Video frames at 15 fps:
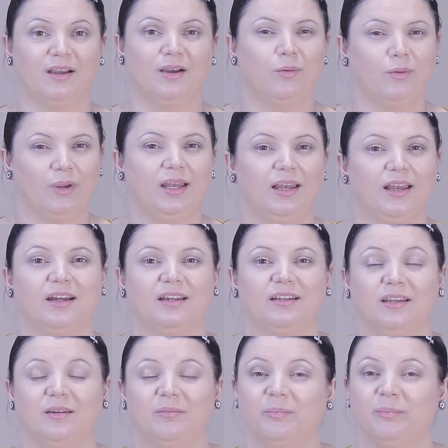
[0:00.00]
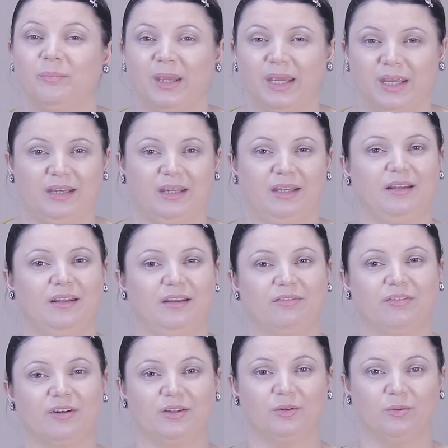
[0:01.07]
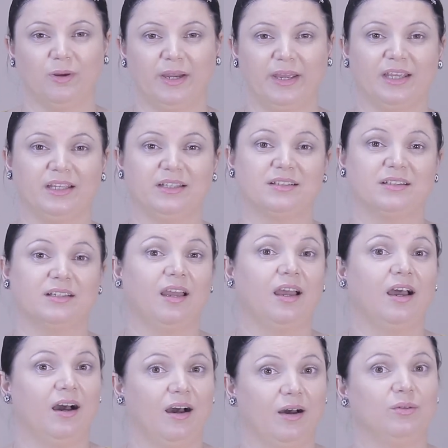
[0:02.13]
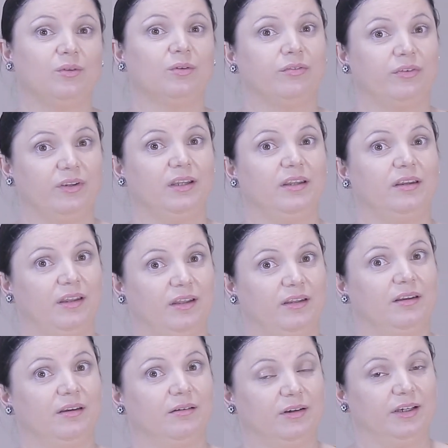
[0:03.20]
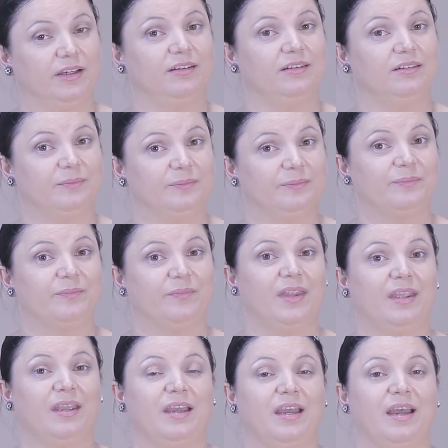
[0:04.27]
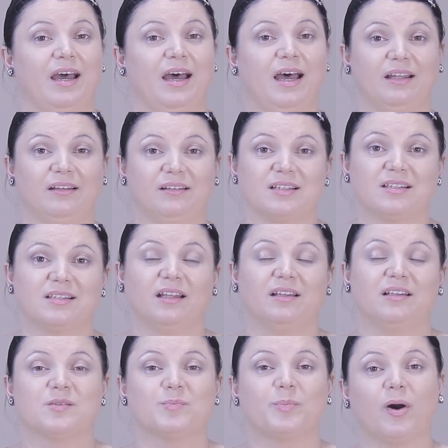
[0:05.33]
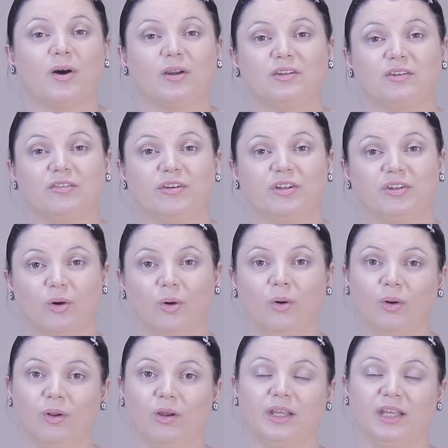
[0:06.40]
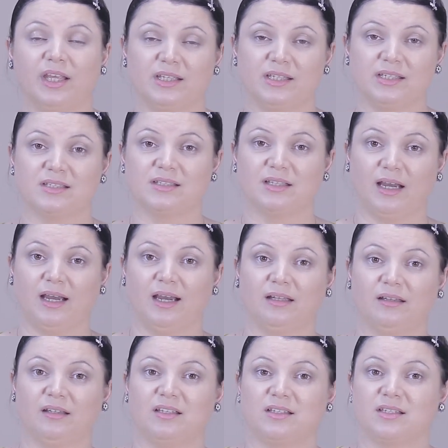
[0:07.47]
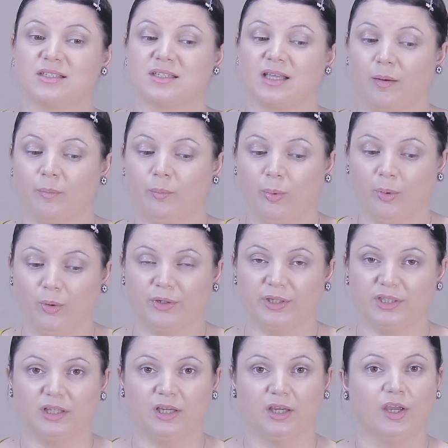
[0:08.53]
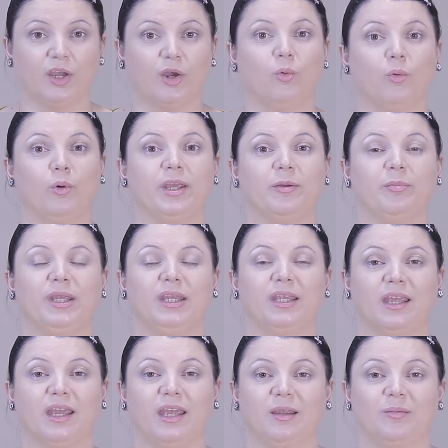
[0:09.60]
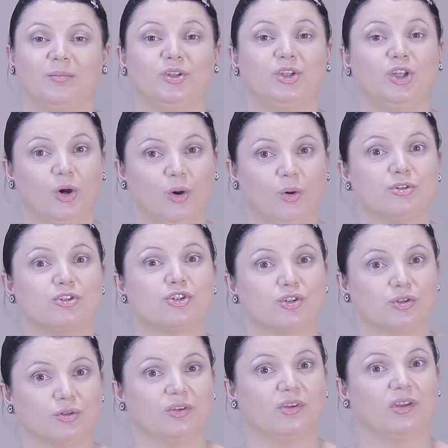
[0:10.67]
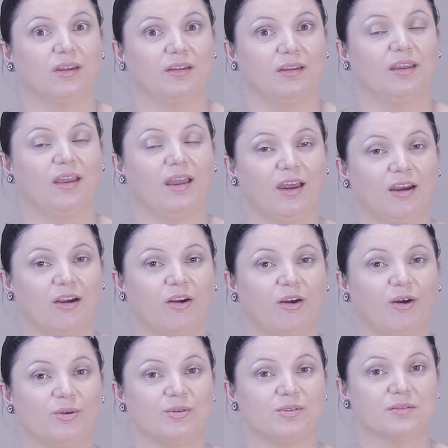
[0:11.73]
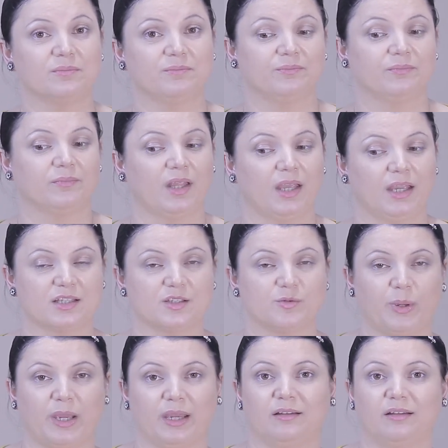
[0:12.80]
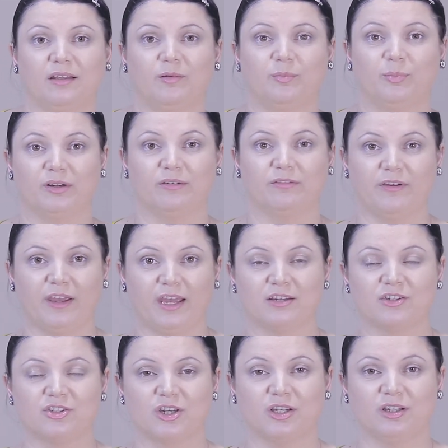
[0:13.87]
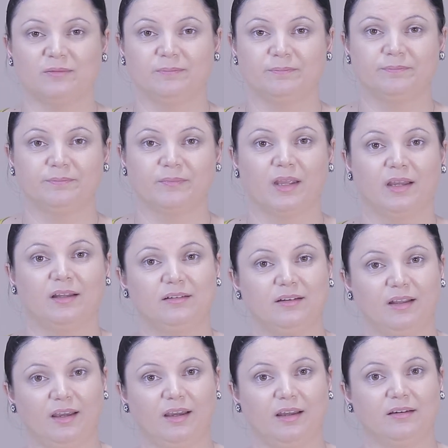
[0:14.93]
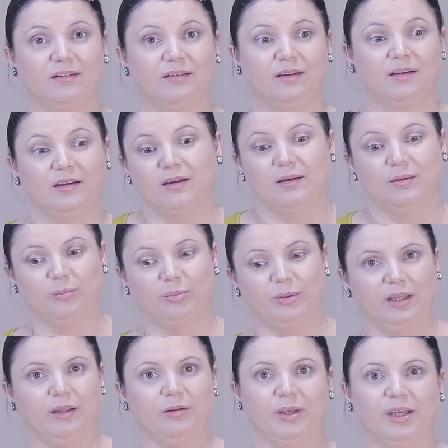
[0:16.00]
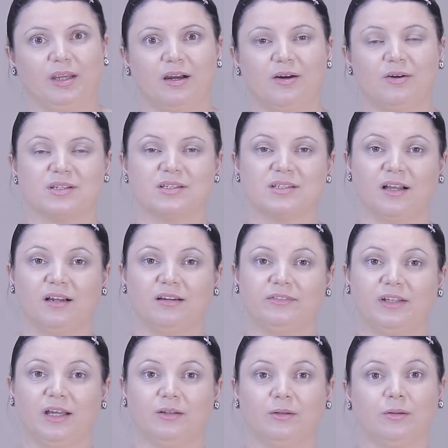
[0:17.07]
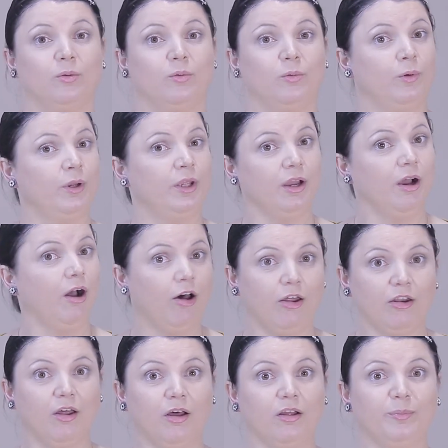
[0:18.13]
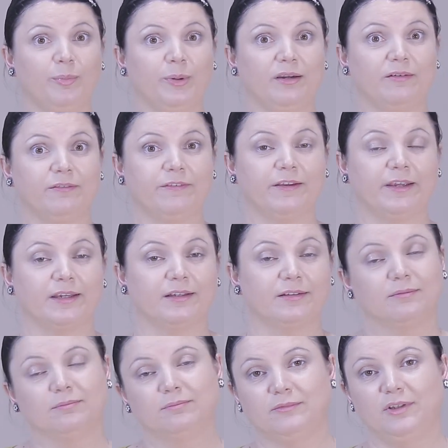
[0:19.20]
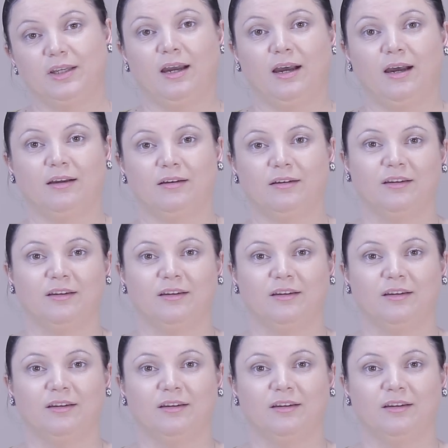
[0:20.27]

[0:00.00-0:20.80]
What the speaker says: We learn in many different ways how to feel inadequate. And the saddest part of it all is that in some point we became those shooting the arrows, expecting perfection, and then blaming ourselves that we are not perfect. Yeah,